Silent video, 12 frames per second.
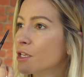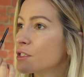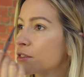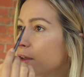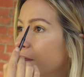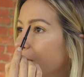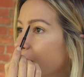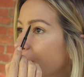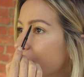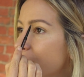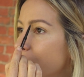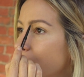So
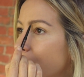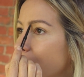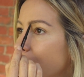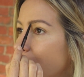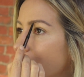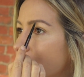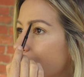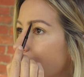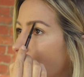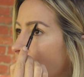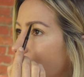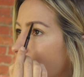I spend a lot more
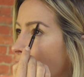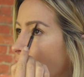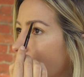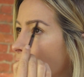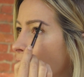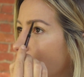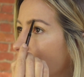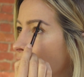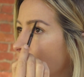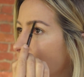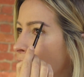time on the other one.